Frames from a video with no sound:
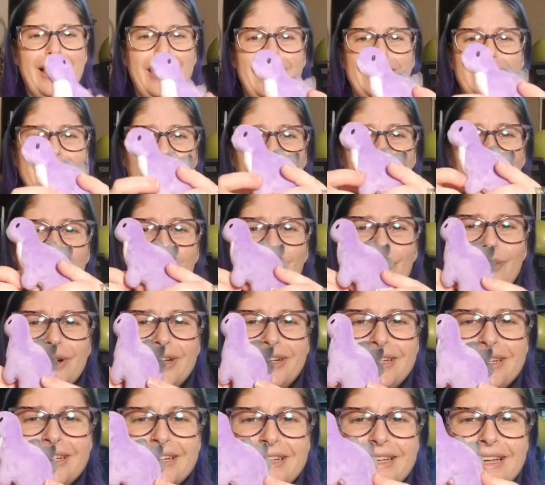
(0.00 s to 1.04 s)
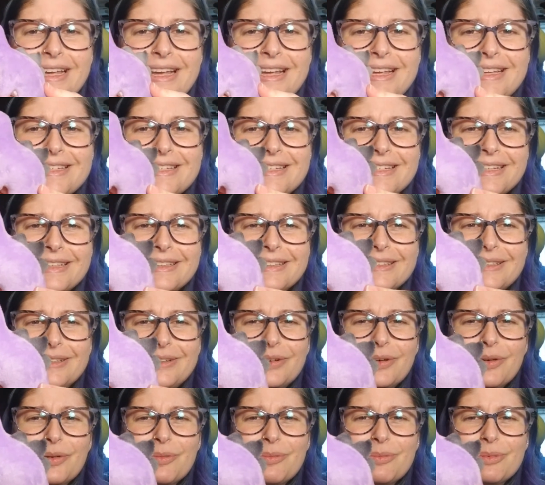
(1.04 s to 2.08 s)
Another one is a
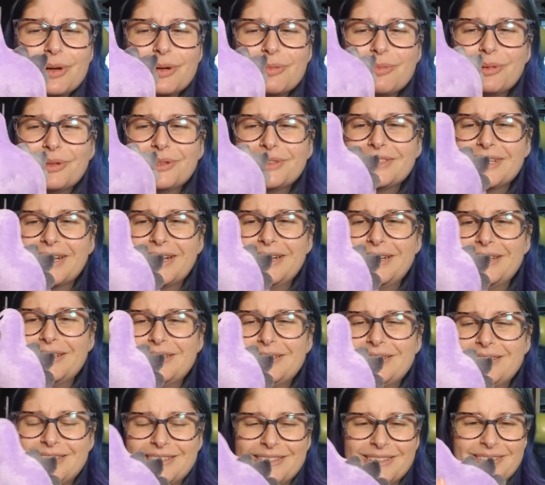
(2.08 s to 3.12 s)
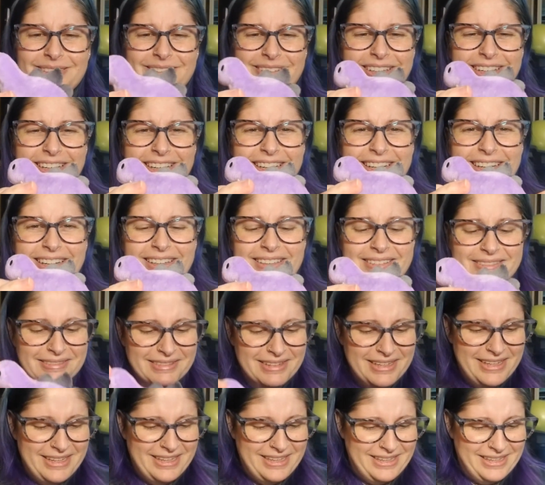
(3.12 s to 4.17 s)
little purple dinosaur.
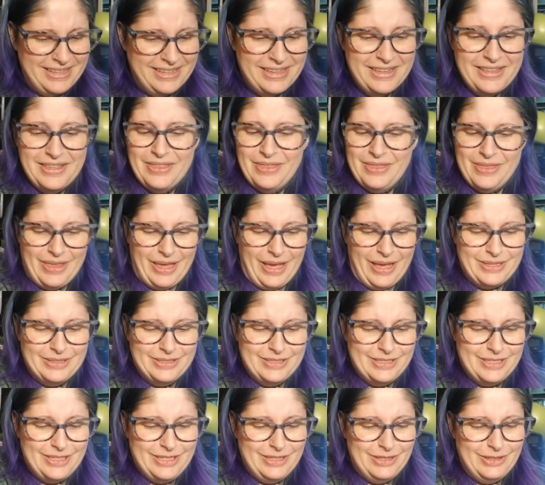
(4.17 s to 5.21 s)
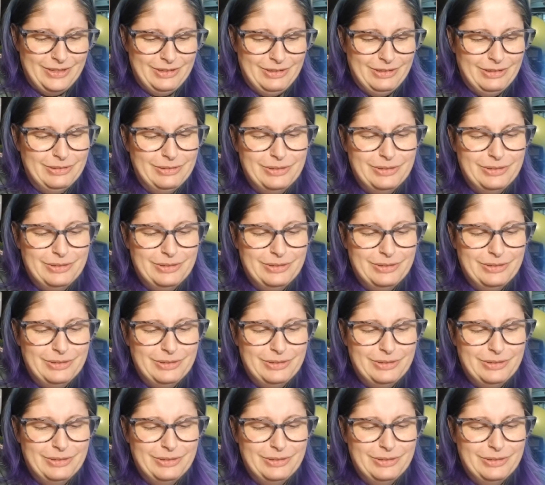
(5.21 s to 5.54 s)
That's cute.